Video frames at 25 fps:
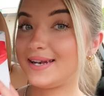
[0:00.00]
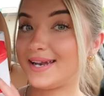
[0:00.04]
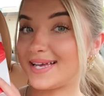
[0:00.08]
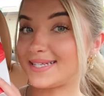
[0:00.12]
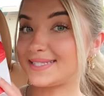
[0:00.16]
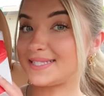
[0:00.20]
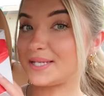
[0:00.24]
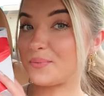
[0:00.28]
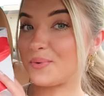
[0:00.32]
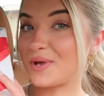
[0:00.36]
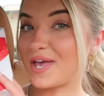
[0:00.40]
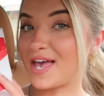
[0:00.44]

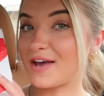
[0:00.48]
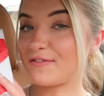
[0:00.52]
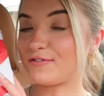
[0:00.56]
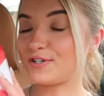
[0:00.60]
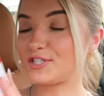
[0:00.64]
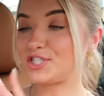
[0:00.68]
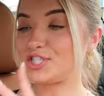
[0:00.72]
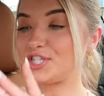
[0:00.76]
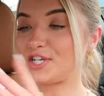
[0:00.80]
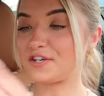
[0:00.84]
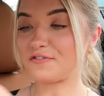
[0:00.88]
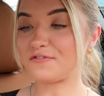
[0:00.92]
Next up, we have our
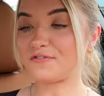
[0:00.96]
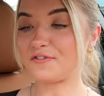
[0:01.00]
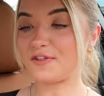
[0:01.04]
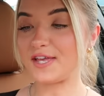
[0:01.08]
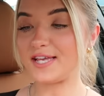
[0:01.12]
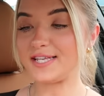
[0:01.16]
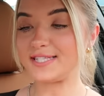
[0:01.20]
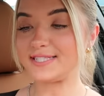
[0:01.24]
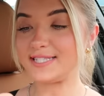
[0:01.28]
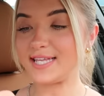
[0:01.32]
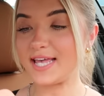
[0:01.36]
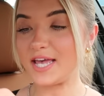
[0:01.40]

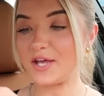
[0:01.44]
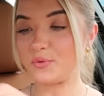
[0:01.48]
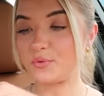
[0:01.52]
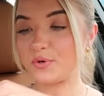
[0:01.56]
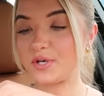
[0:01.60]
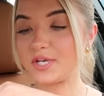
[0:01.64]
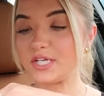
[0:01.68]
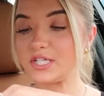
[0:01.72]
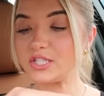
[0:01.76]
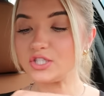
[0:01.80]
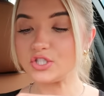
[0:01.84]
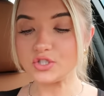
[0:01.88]
Chick-fil-A
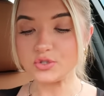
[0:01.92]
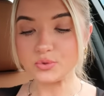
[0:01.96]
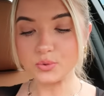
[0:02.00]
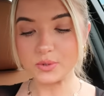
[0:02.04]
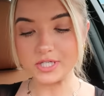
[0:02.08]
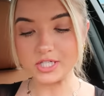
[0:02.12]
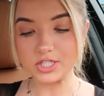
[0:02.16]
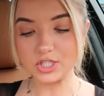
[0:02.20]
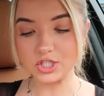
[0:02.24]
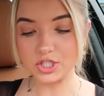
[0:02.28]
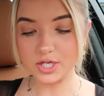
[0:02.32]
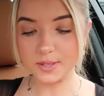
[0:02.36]
sandwich,
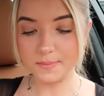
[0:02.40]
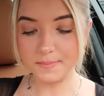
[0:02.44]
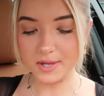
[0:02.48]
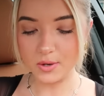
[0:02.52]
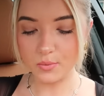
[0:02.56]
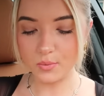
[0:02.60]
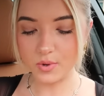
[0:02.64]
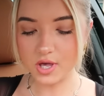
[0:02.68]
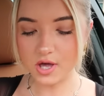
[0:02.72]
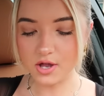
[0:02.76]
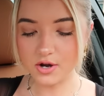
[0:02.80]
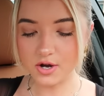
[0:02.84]
which, I mean,
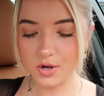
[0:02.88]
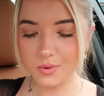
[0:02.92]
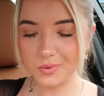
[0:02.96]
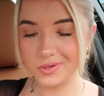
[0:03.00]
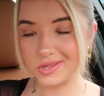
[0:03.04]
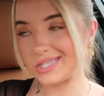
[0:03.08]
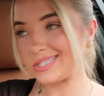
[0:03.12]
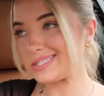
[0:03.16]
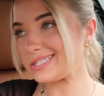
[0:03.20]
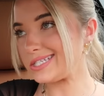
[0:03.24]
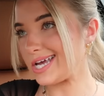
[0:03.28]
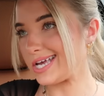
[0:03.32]
we all know what
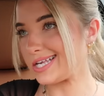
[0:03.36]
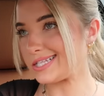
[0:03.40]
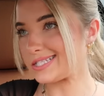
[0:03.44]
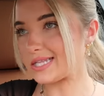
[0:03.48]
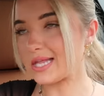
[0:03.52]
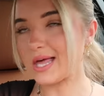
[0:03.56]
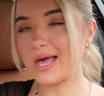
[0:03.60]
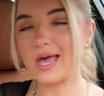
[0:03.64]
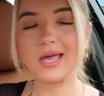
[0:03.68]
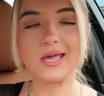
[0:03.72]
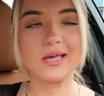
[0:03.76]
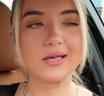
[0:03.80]
this tastes
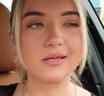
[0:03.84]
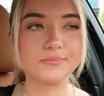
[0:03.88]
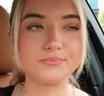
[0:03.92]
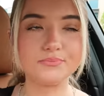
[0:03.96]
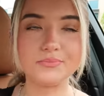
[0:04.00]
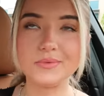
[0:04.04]
like.